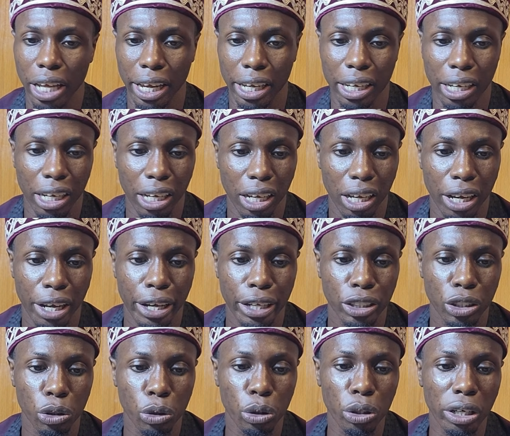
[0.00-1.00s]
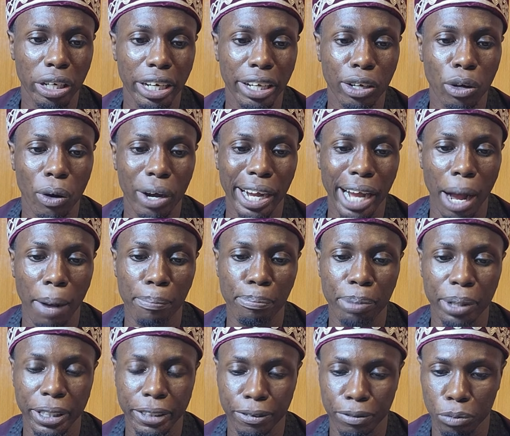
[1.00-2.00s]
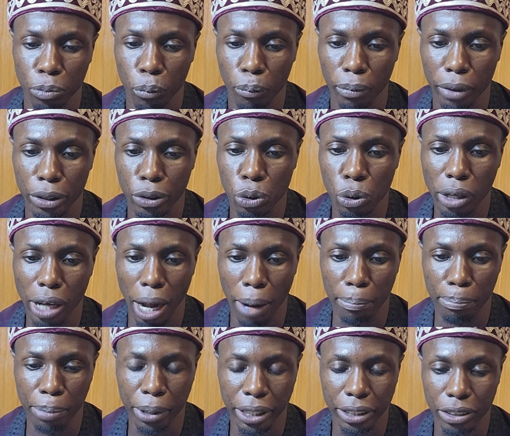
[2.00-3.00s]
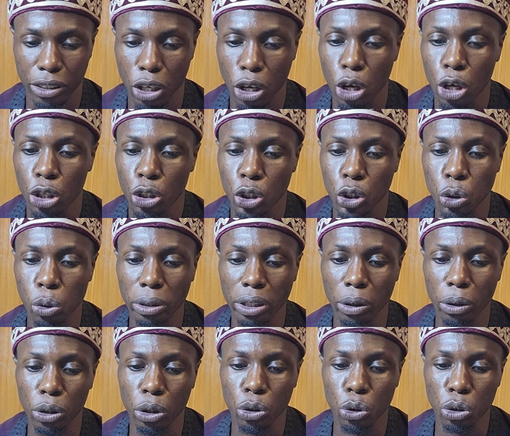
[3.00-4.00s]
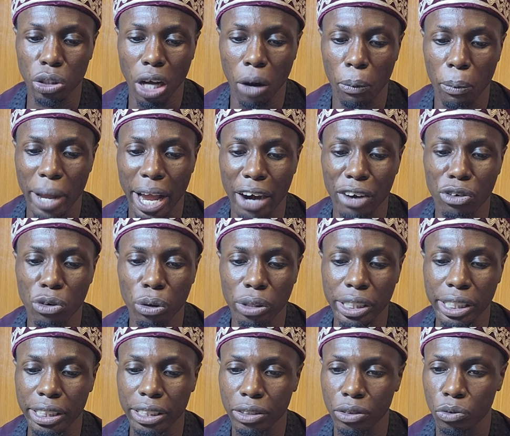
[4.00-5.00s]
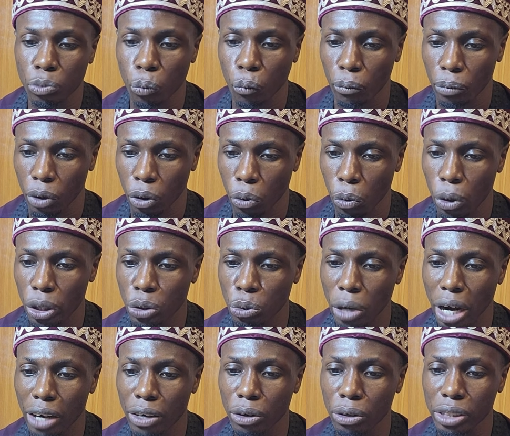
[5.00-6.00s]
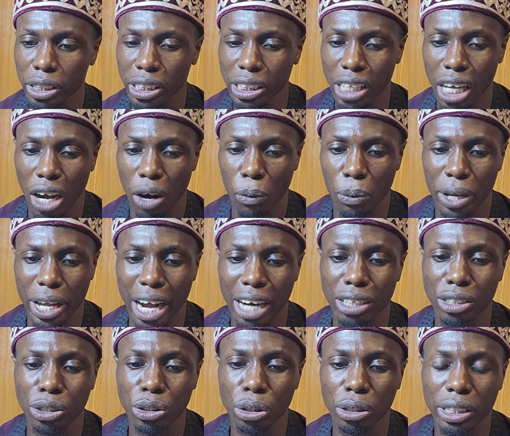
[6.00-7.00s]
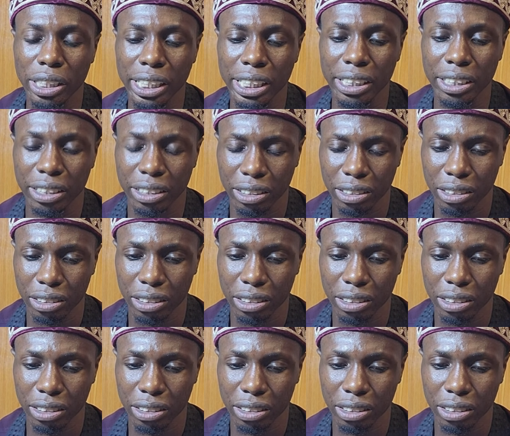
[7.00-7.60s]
like. You're going to click on campaign, new campaign. So what I'm going to do now, we are running, what we are running now, we are running